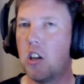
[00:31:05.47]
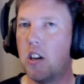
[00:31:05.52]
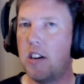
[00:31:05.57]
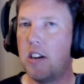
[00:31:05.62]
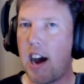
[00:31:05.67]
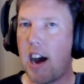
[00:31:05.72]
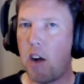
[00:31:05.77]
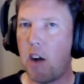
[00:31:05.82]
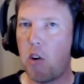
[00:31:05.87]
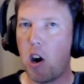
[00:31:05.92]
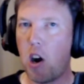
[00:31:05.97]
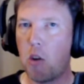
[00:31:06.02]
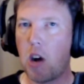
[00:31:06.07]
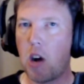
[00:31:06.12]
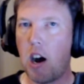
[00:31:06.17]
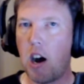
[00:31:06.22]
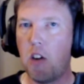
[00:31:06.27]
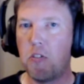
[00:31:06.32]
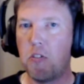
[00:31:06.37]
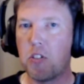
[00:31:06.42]
narrow
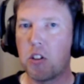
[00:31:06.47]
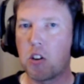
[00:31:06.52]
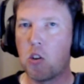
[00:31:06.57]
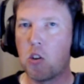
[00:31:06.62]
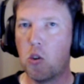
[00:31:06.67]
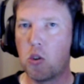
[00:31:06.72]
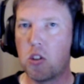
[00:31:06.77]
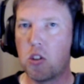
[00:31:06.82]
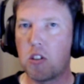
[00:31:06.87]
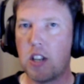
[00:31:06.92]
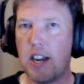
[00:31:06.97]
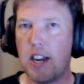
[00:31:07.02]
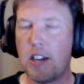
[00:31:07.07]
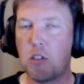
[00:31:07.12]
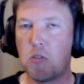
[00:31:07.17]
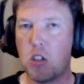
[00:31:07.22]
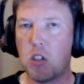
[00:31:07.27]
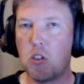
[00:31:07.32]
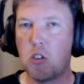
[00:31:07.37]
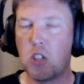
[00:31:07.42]
over the course of the
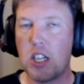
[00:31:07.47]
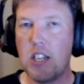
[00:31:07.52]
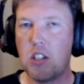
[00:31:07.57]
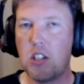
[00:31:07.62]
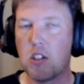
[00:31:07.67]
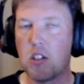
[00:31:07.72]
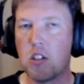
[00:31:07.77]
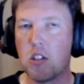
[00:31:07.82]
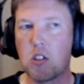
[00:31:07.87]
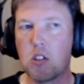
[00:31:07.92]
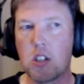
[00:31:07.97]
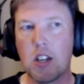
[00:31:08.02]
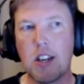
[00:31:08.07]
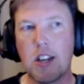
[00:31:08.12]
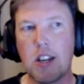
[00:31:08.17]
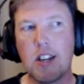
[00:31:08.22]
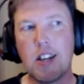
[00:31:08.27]
next few seasons,